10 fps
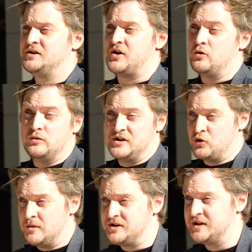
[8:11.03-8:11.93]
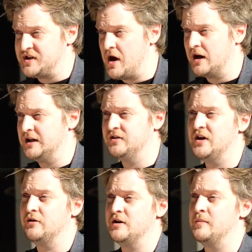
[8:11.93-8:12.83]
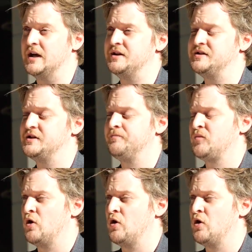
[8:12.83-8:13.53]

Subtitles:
So it's almost entirely theory-based.